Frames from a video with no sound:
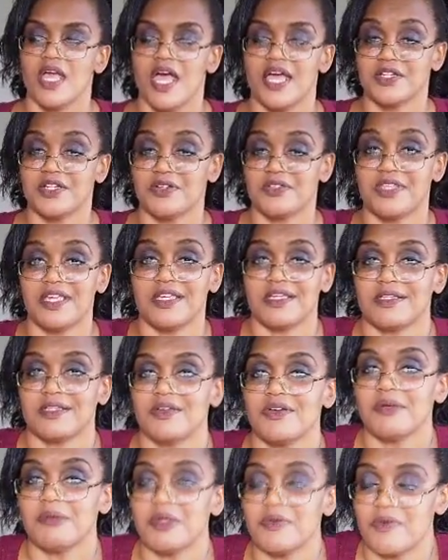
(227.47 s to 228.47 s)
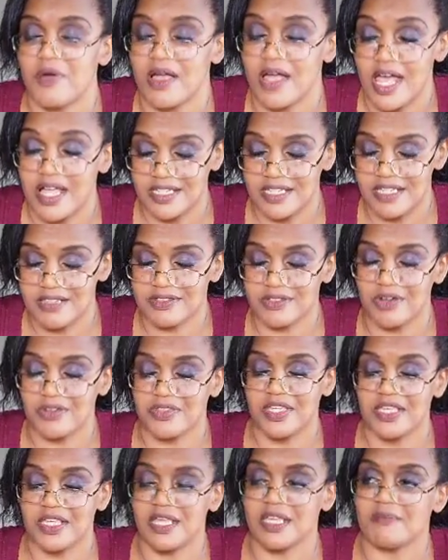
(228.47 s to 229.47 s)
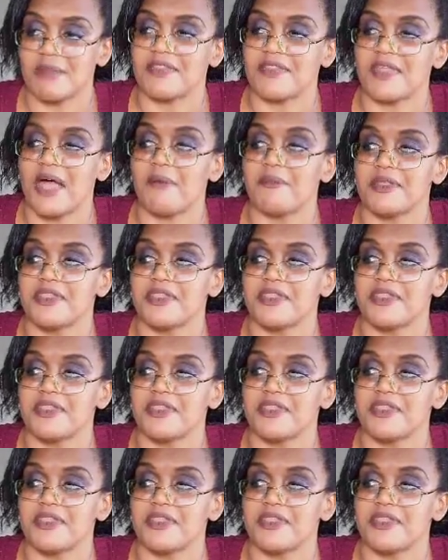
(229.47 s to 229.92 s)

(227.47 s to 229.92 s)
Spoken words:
And don't get me wrong, I did start thinking about that,